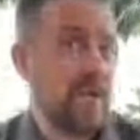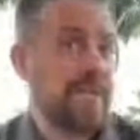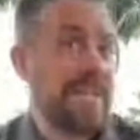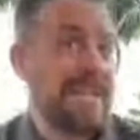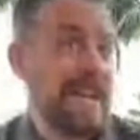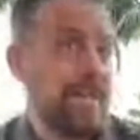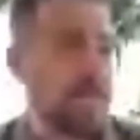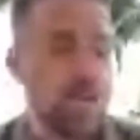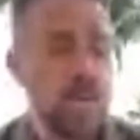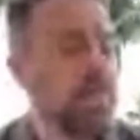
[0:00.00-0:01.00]
up to them,
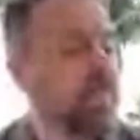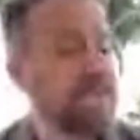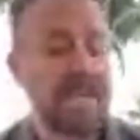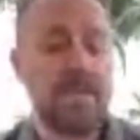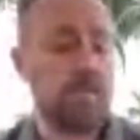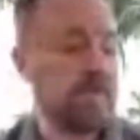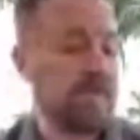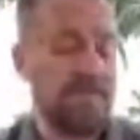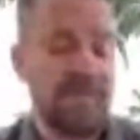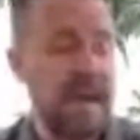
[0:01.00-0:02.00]
we present
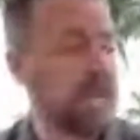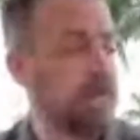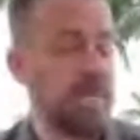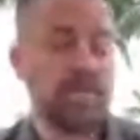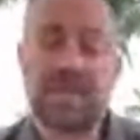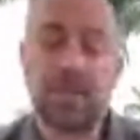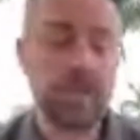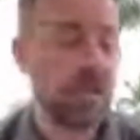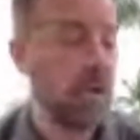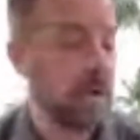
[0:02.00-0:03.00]
the facts, we present
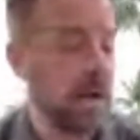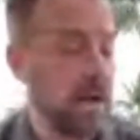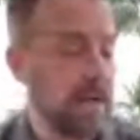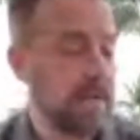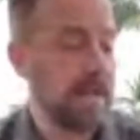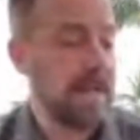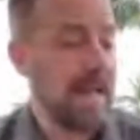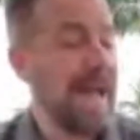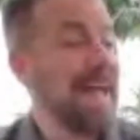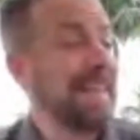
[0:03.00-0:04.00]
what's going on,
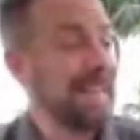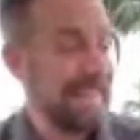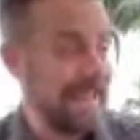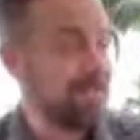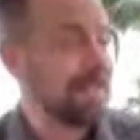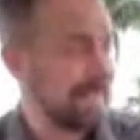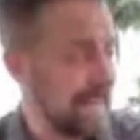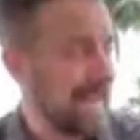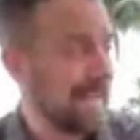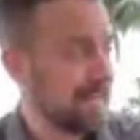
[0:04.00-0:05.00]
and let them
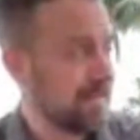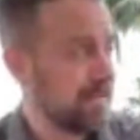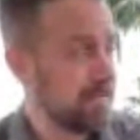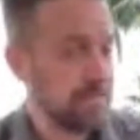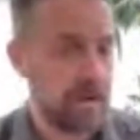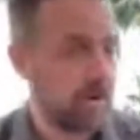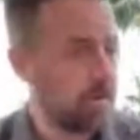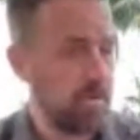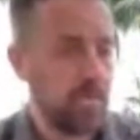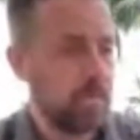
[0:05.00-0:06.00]
decide,
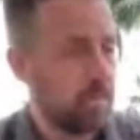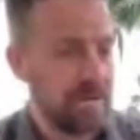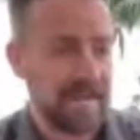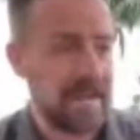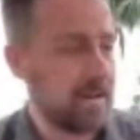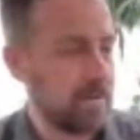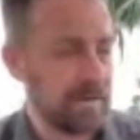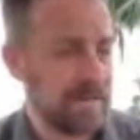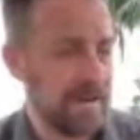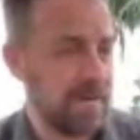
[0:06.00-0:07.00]
what they
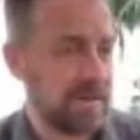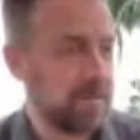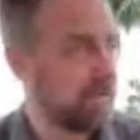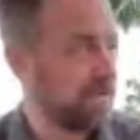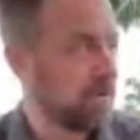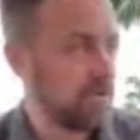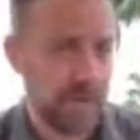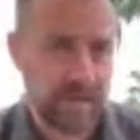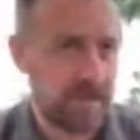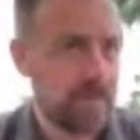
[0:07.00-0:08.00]
want to move forward
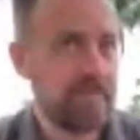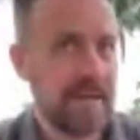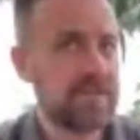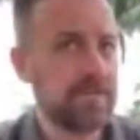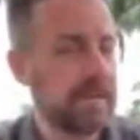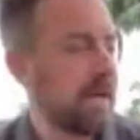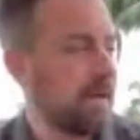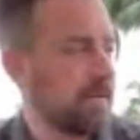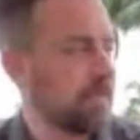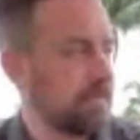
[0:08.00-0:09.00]
with. That's really
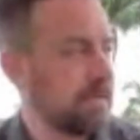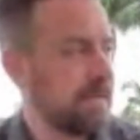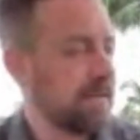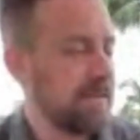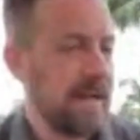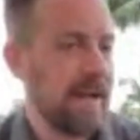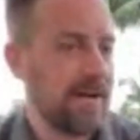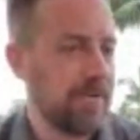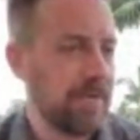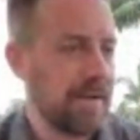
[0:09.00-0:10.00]
how
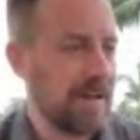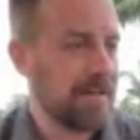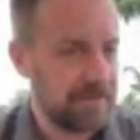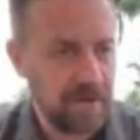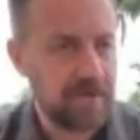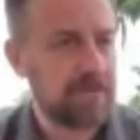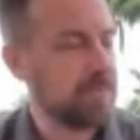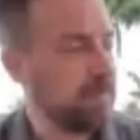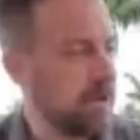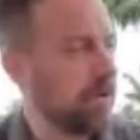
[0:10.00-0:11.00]
that flow
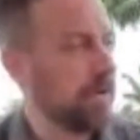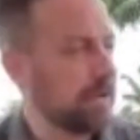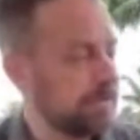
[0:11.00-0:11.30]
should be going.